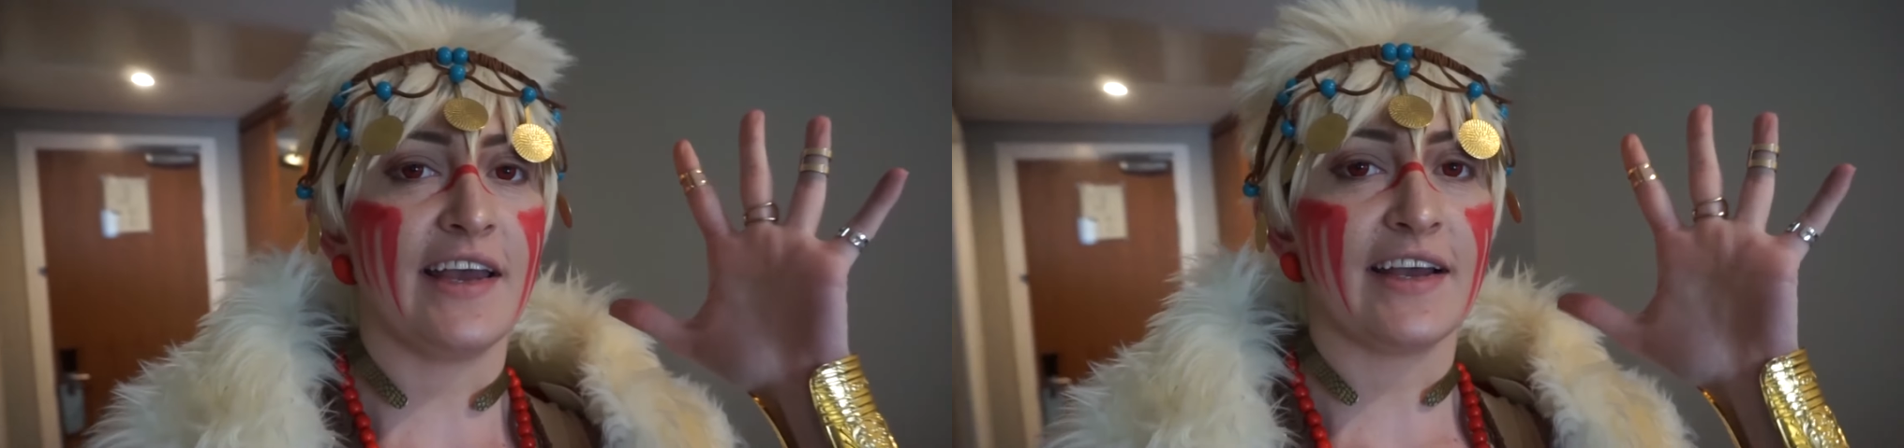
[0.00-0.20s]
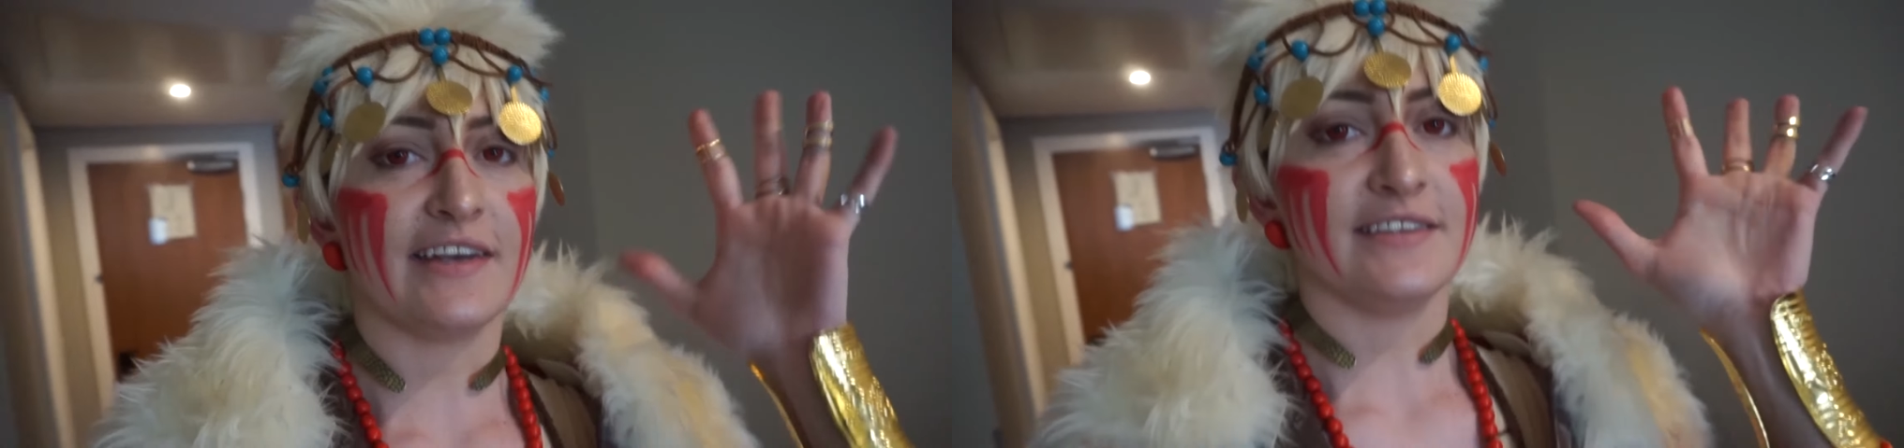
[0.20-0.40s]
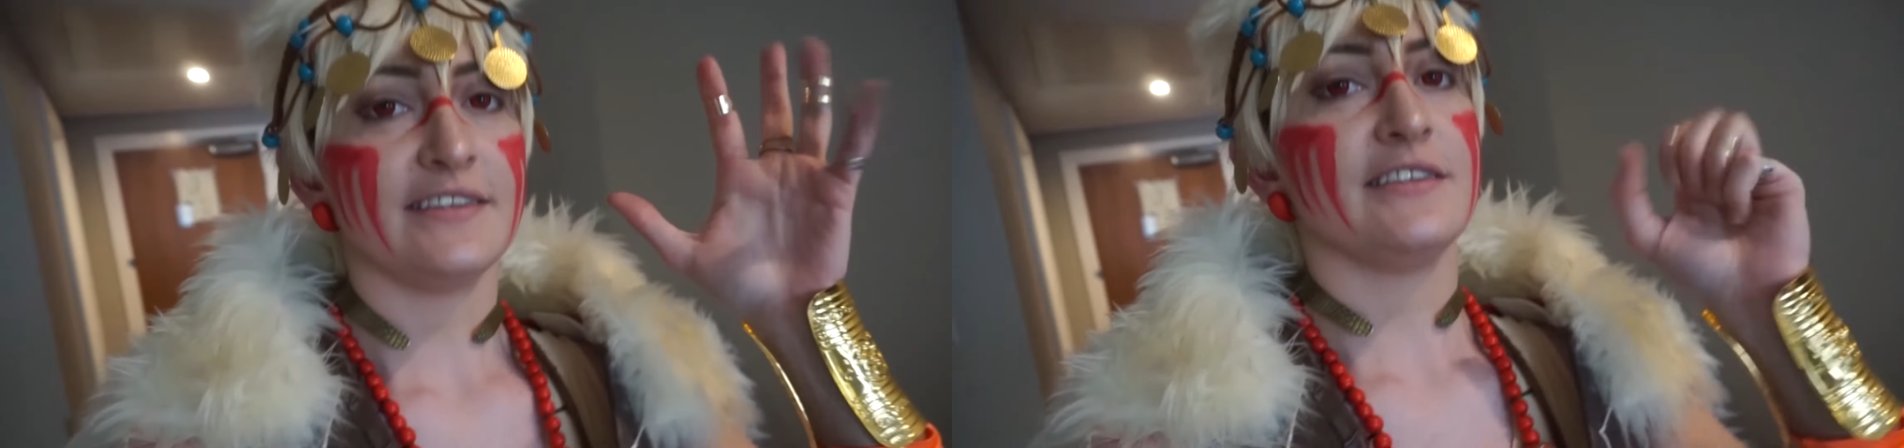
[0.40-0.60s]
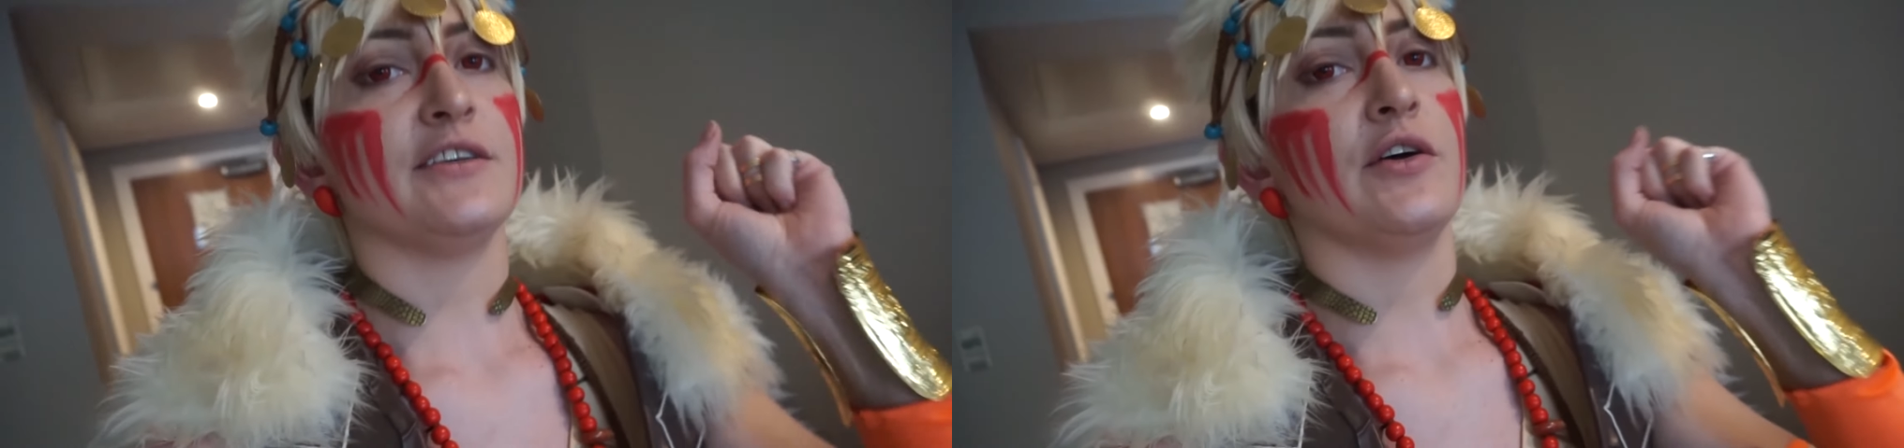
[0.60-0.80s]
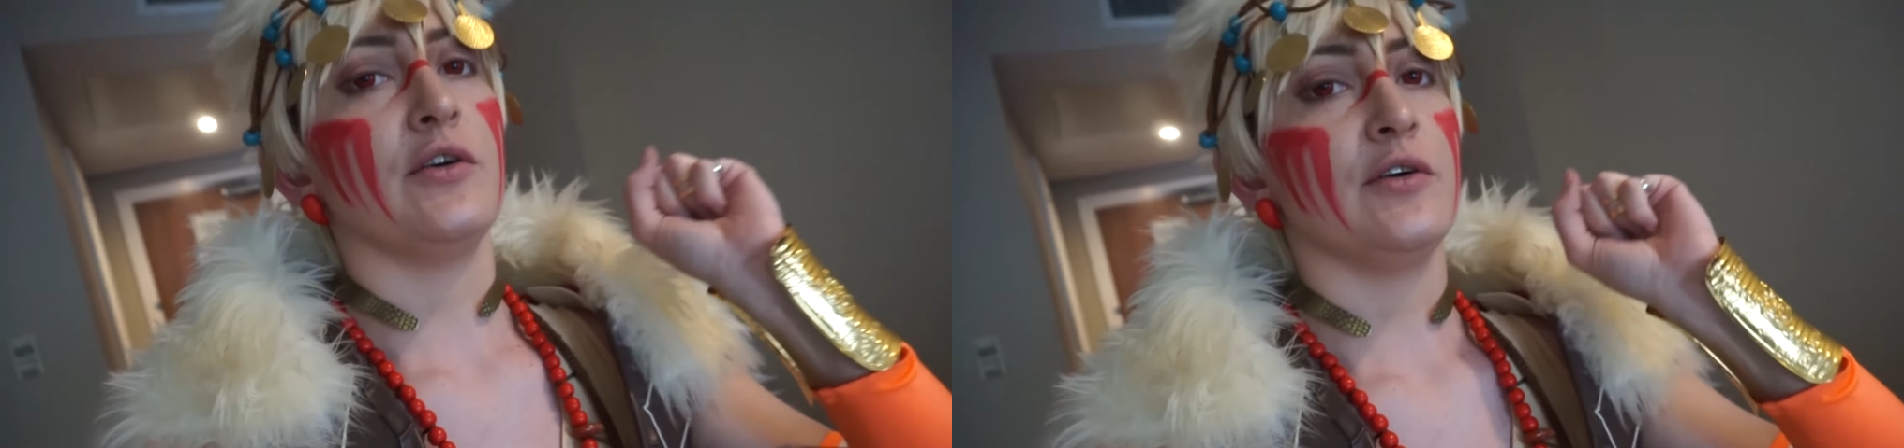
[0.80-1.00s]
Hey guys,
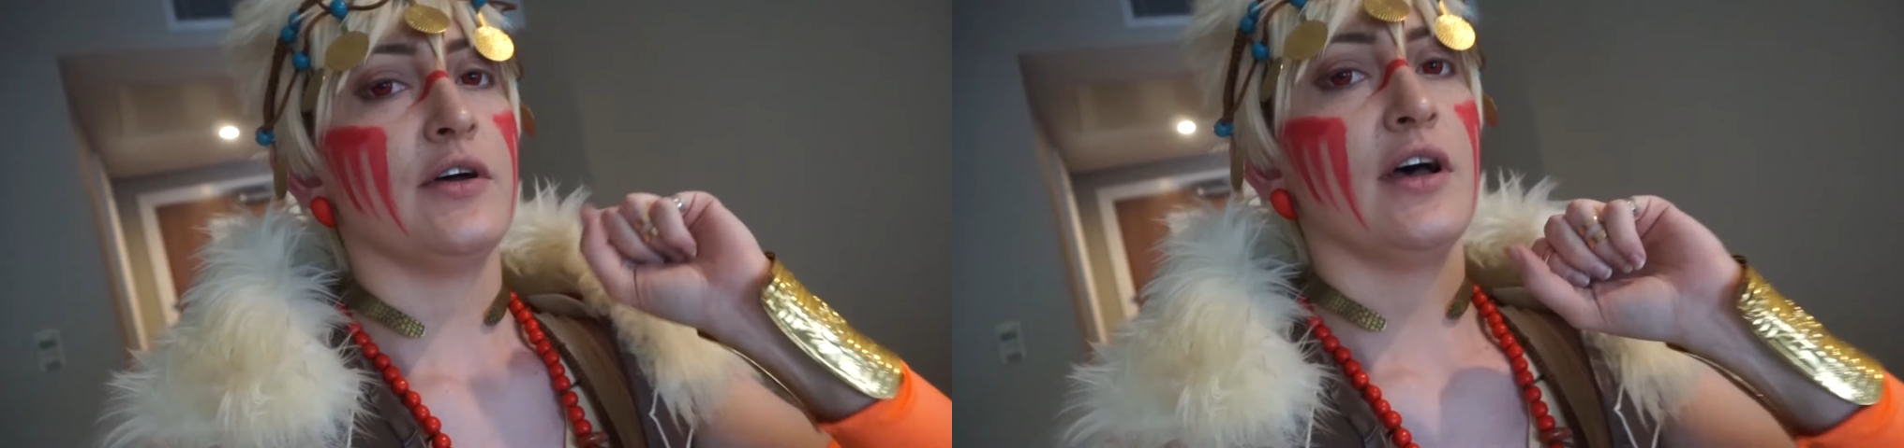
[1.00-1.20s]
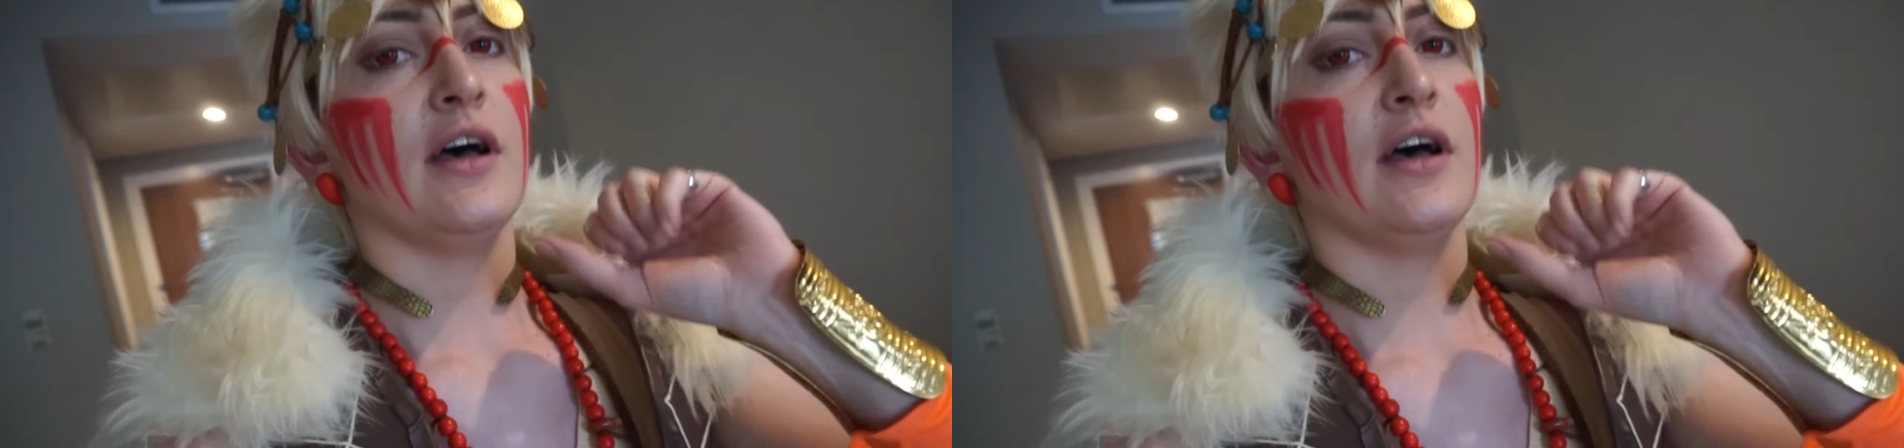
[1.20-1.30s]
so